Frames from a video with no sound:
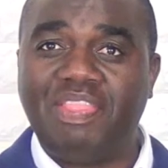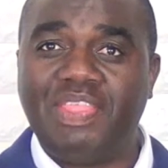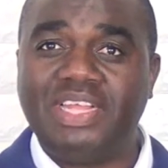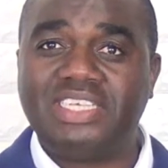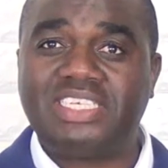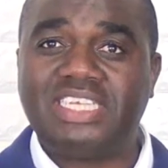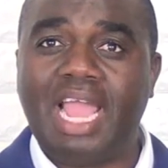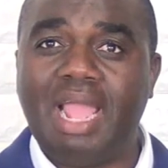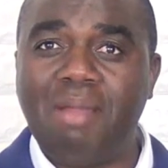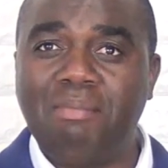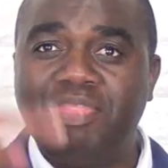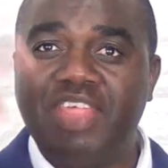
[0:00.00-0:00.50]
the
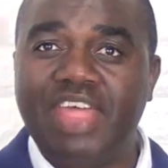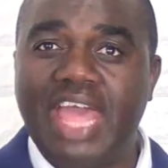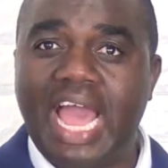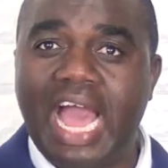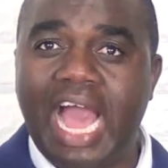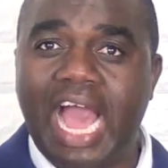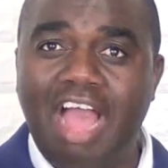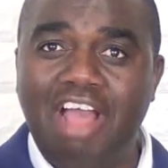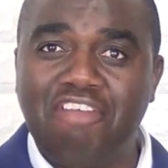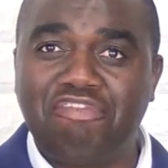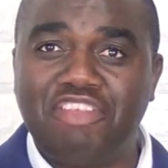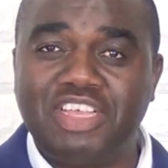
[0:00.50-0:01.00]
time they
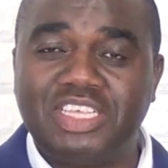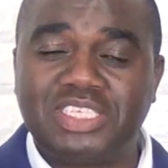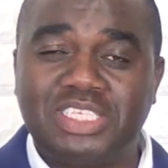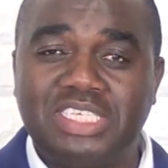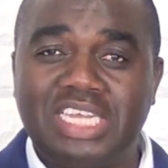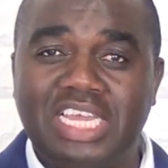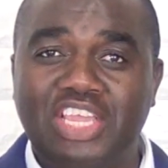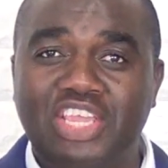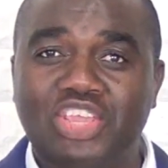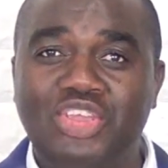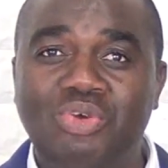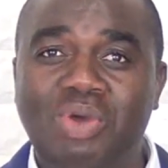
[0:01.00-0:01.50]
are
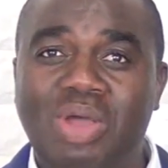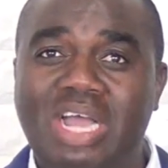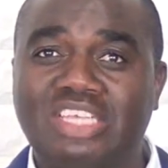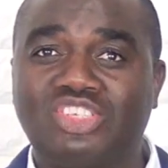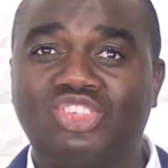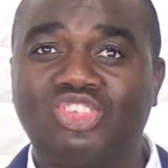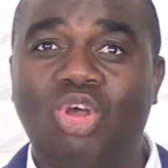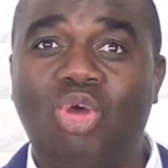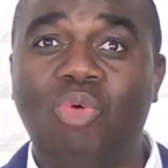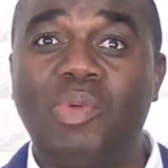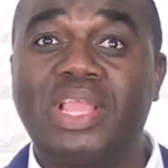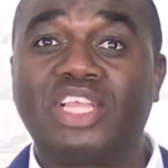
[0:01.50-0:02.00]
harvesting, you are
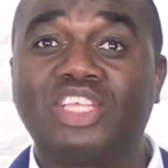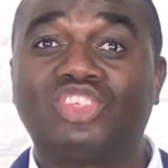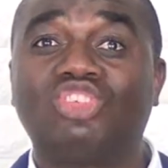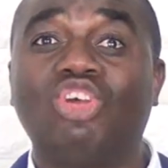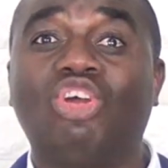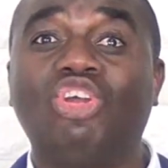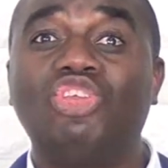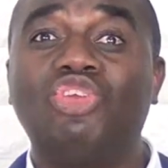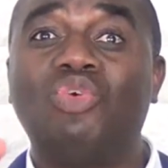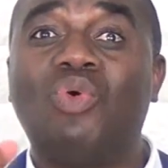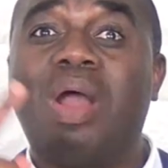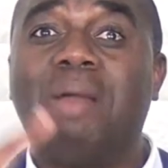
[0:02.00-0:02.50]
sowing.
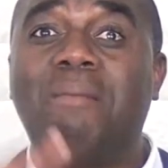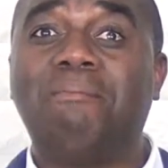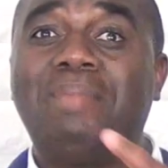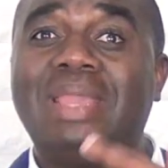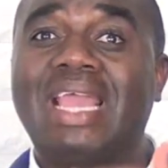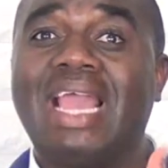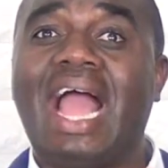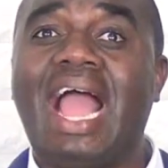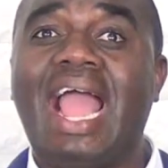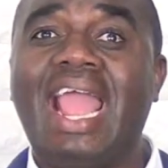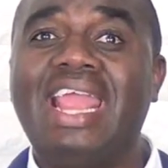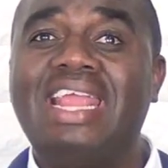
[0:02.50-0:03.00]
So you are
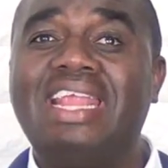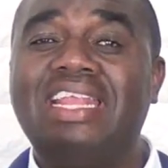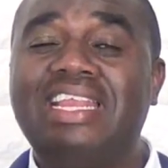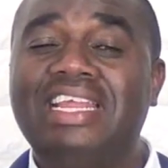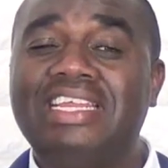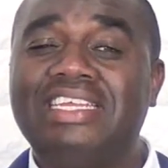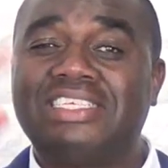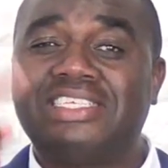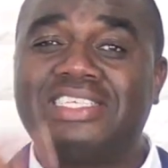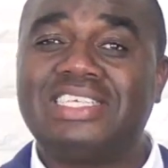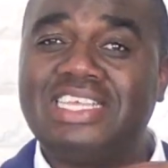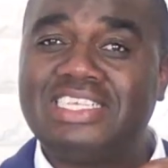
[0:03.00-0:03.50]
behind
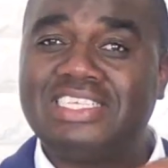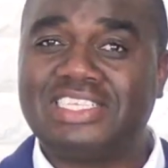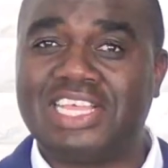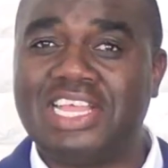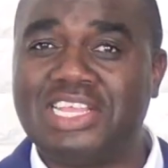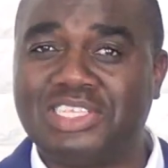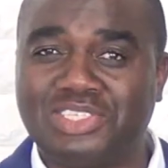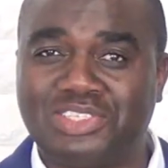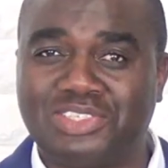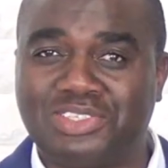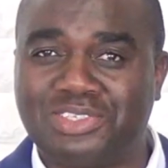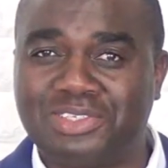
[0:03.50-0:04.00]
in
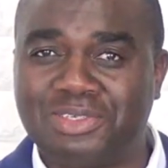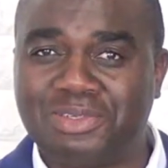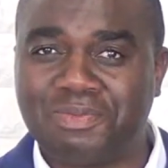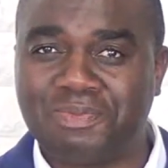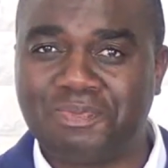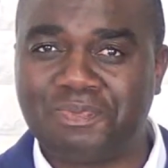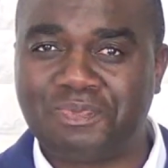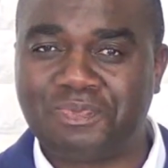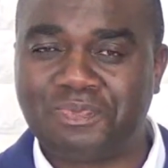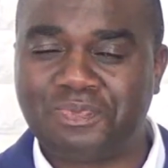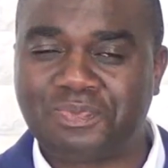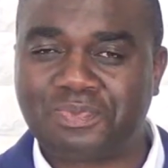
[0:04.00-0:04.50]
seasons.
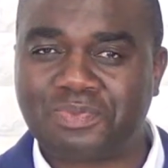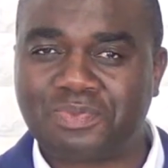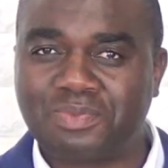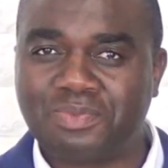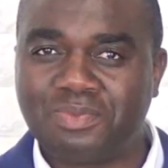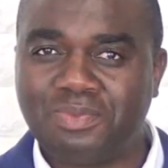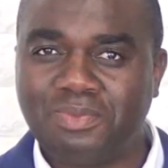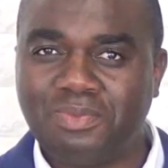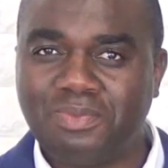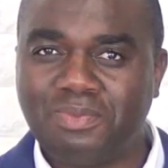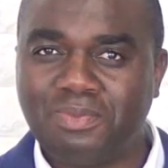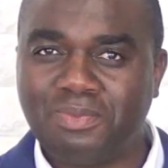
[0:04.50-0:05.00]

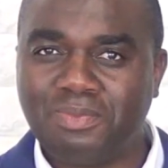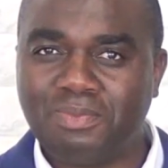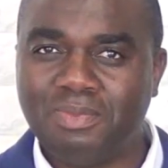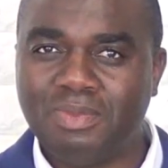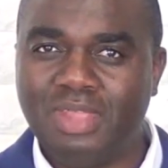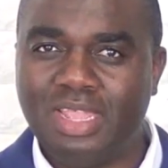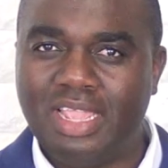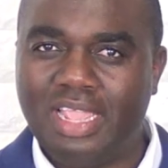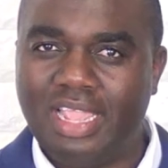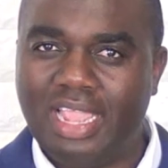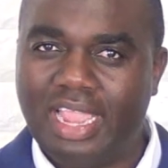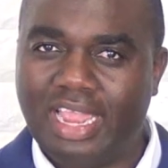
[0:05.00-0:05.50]

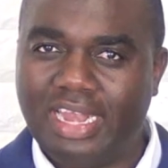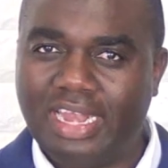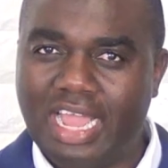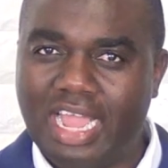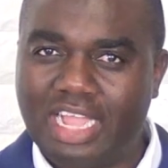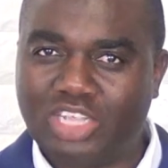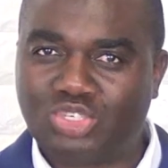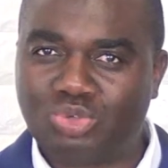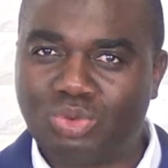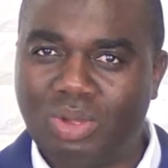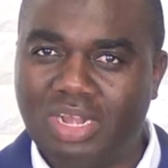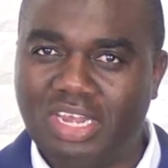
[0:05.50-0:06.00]
And
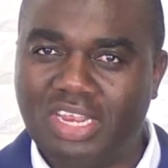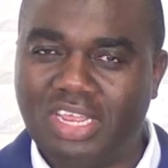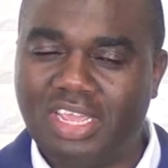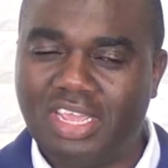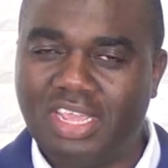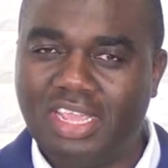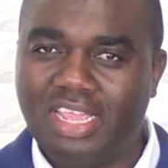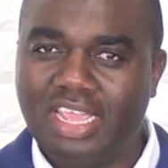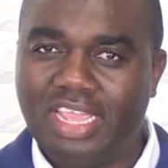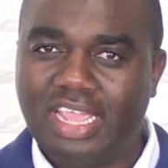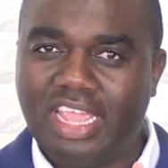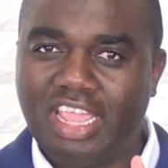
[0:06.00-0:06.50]

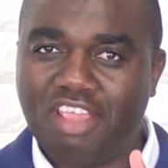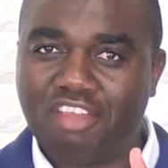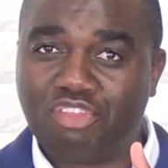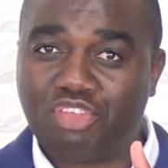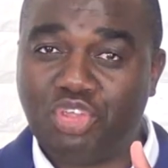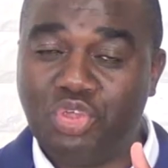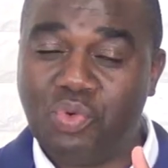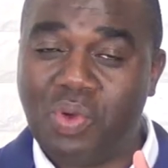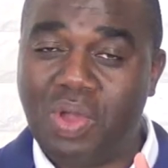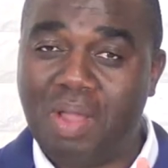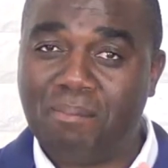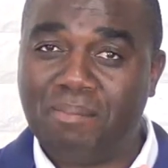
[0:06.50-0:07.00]
actually, if
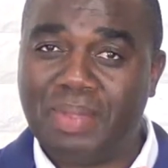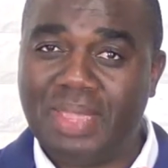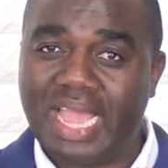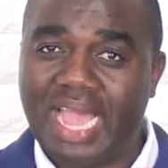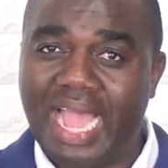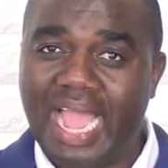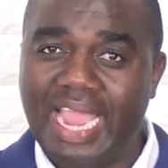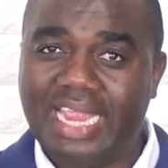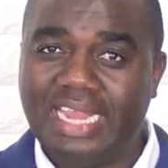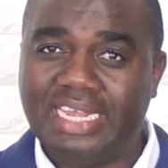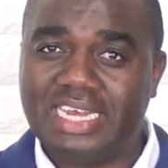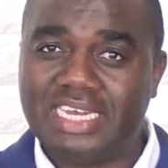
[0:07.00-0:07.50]
you are
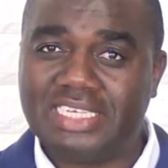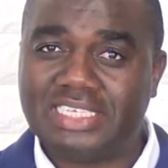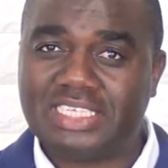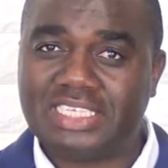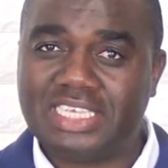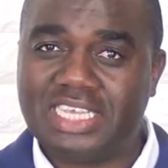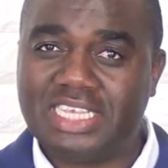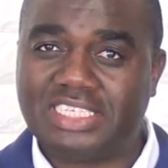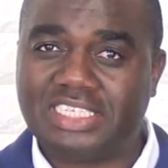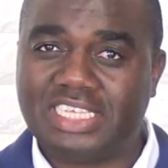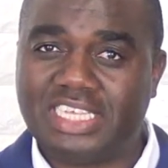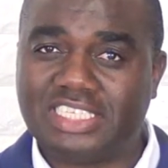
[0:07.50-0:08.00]
behind in
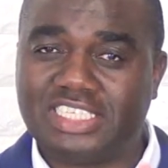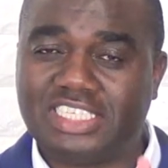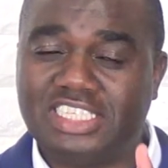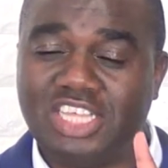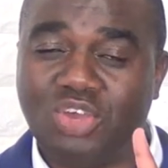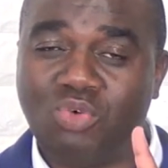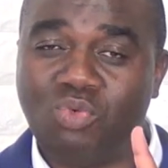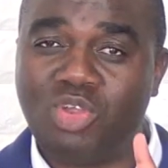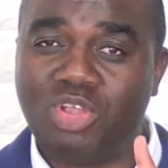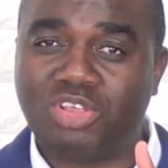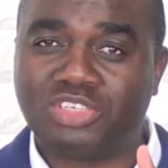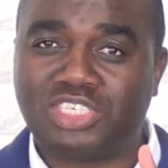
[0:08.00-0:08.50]
seasons,
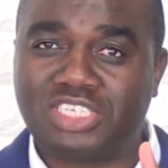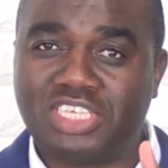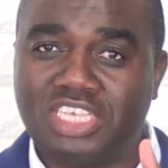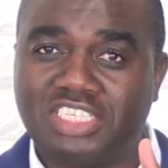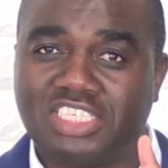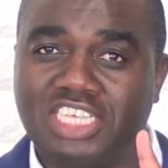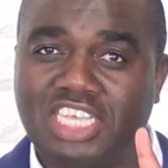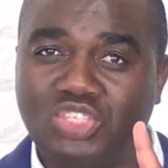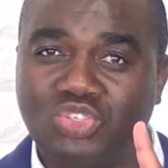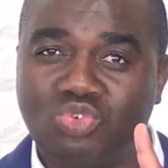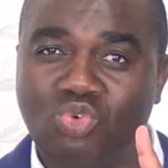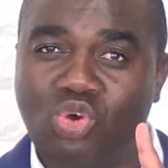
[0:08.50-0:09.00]
the
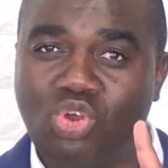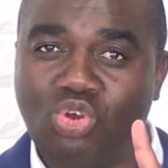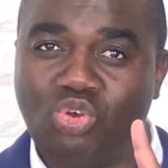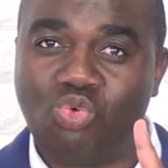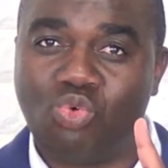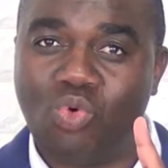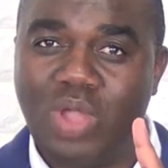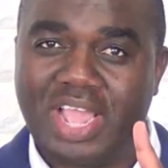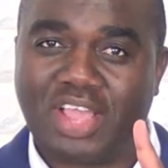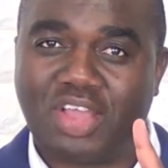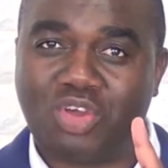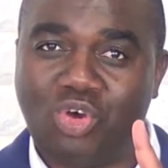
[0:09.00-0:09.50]
seasons
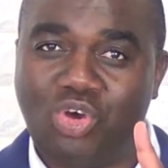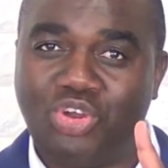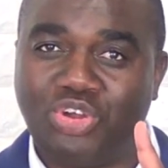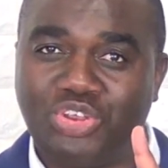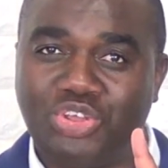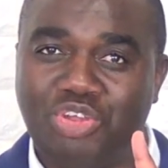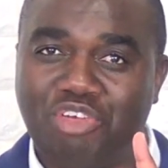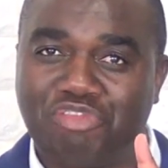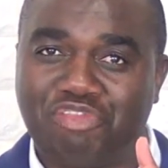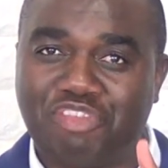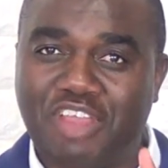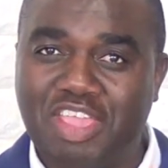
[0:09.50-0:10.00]
won't work on
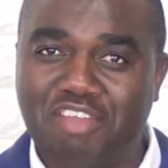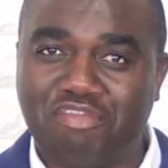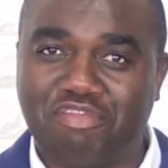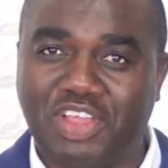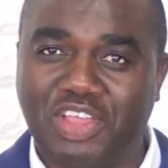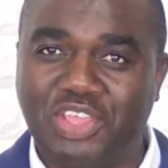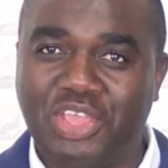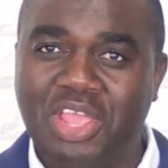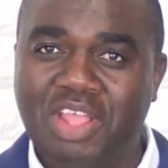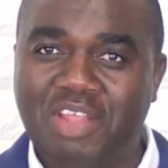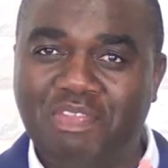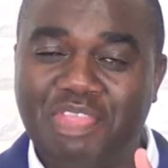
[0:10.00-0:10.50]
your
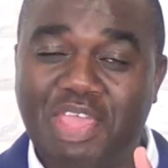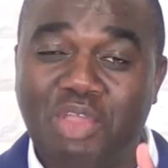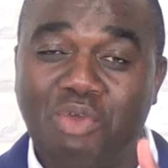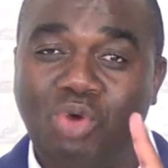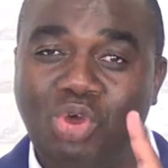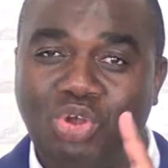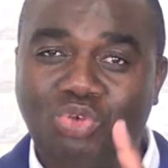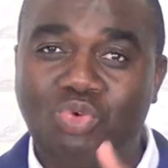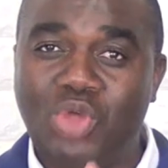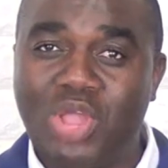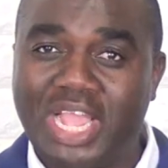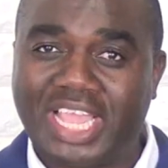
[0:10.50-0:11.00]
favor. They
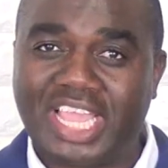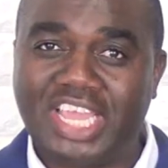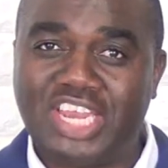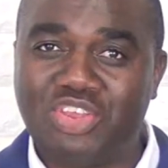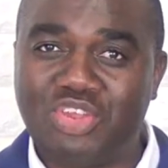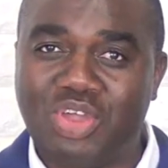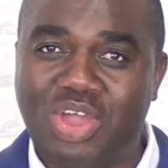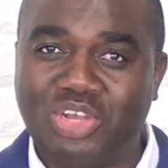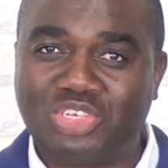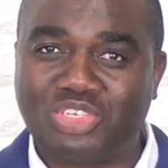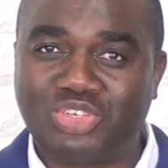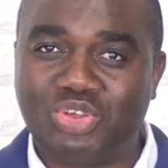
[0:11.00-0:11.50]
won't work to
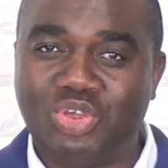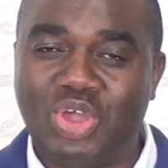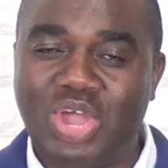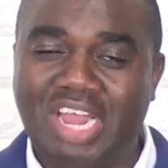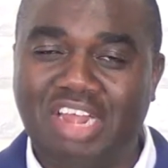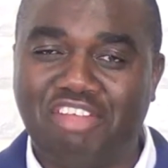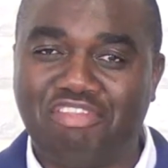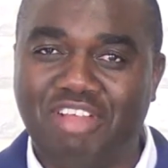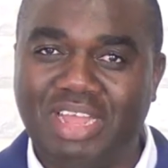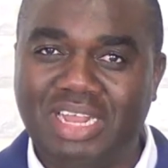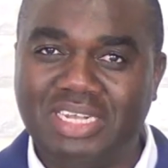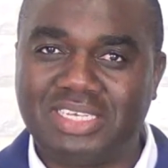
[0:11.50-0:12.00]
your
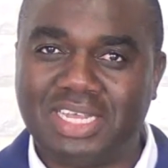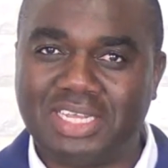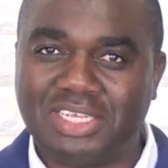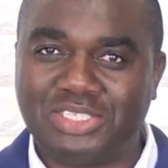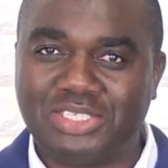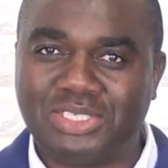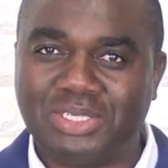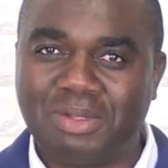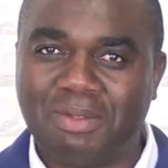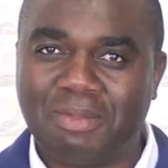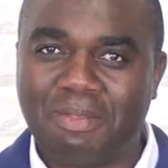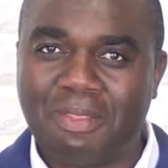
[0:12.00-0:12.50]

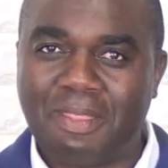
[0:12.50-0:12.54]
advantage.